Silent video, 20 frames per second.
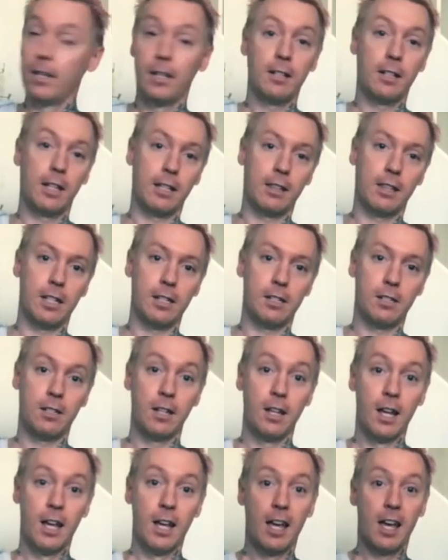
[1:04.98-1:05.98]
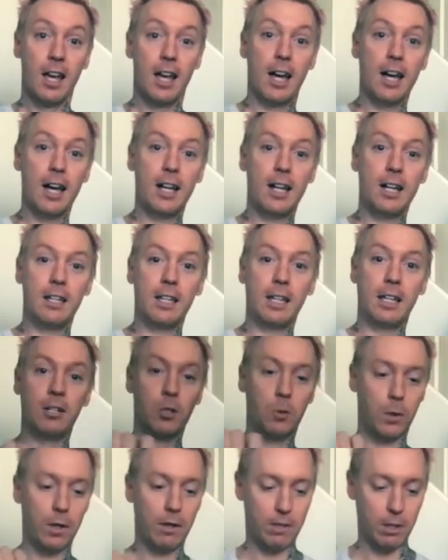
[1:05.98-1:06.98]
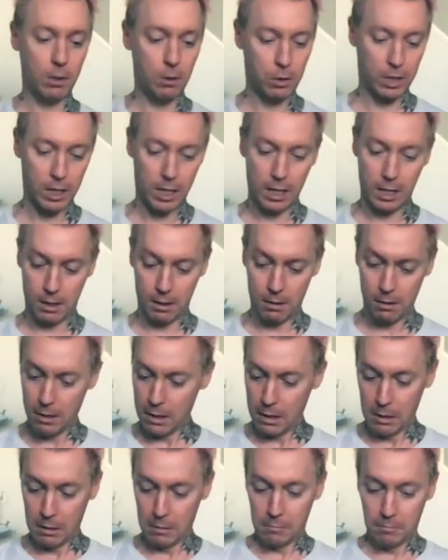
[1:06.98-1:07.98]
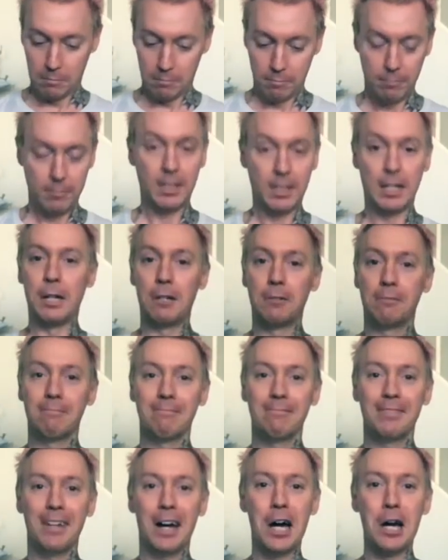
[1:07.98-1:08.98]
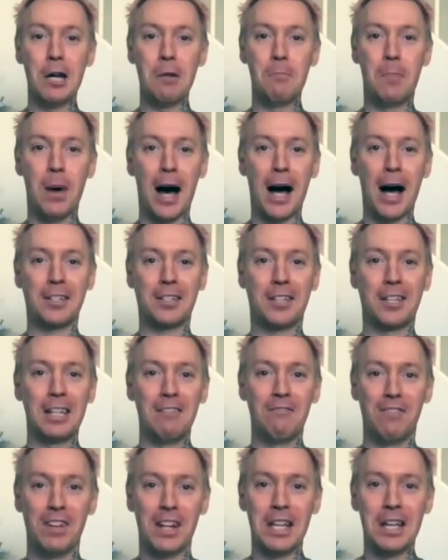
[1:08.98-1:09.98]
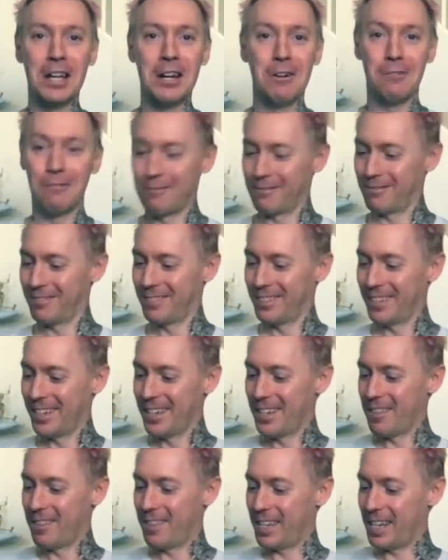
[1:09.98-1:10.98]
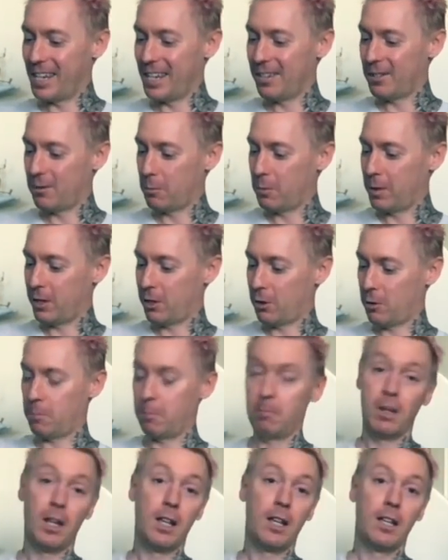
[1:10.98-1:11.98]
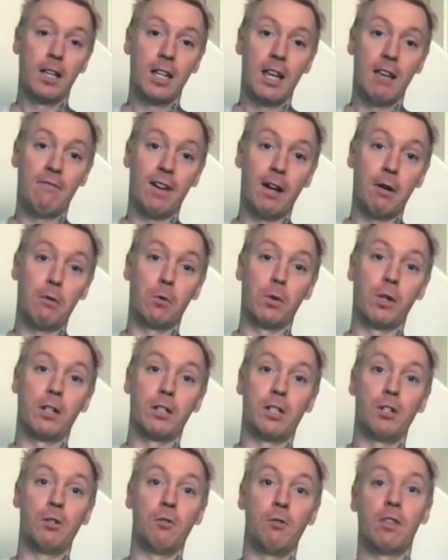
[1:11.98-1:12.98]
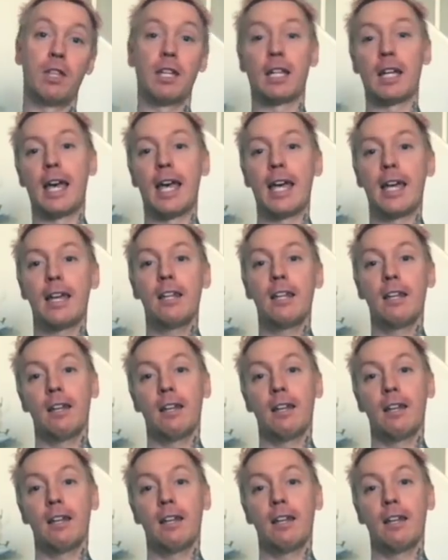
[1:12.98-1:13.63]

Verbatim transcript: like this. Uh, here's one of those, uh, you know, unboxing video thingies, which if I were to think ahead,